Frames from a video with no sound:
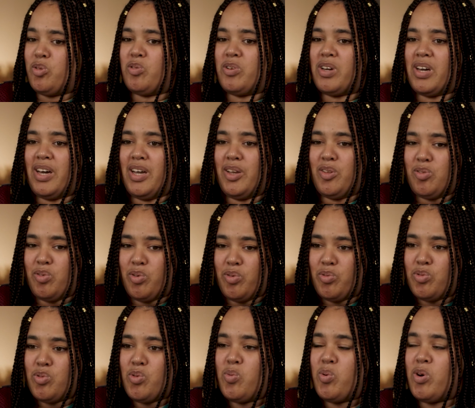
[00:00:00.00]

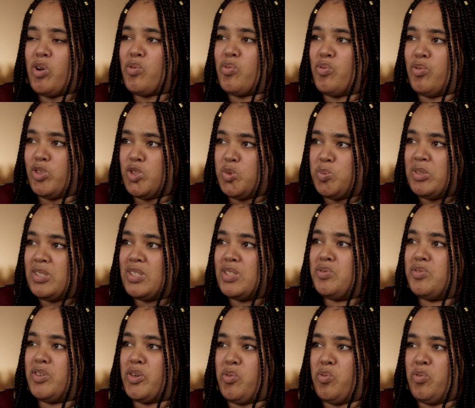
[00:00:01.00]
You work for a
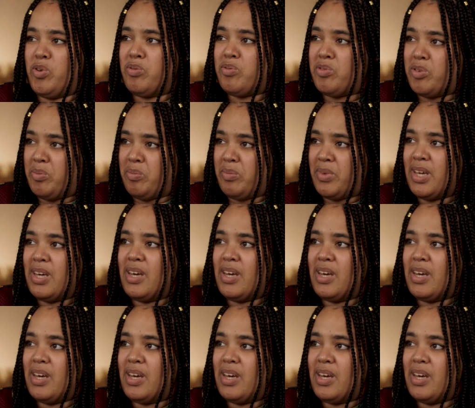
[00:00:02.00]
specific rhythm